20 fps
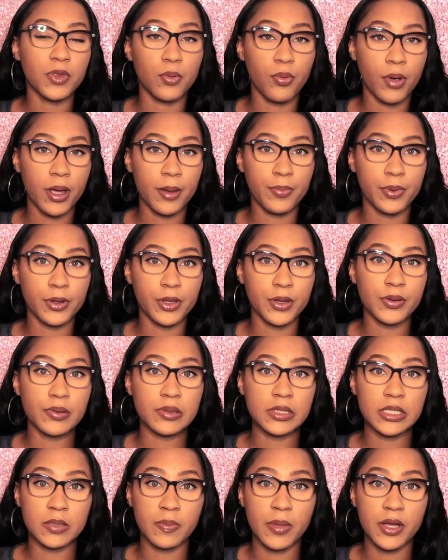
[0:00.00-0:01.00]
bright
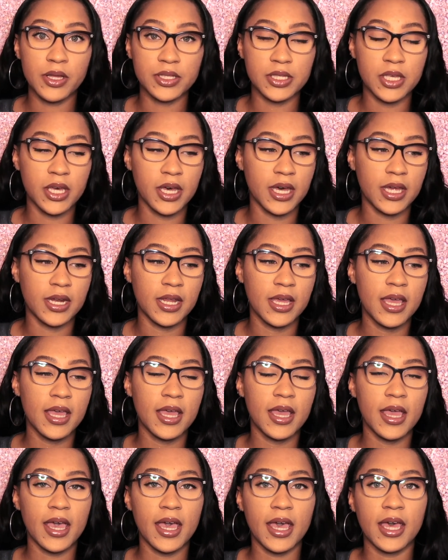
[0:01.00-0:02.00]
blue, smells good,
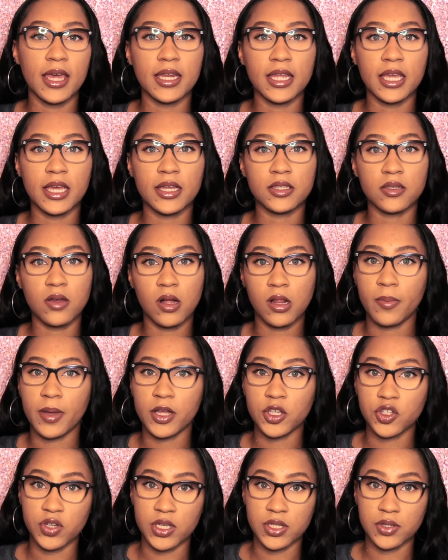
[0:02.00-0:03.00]
and it's all
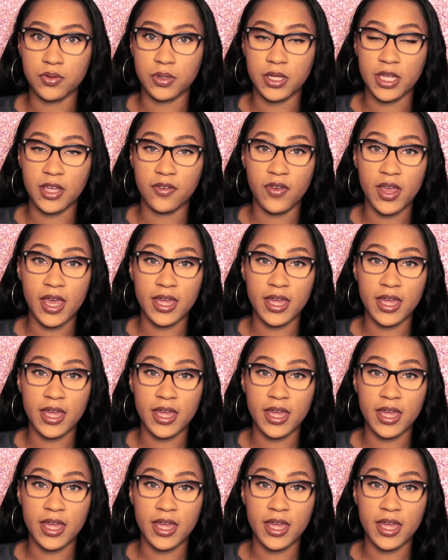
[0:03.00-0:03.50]
about stress relief.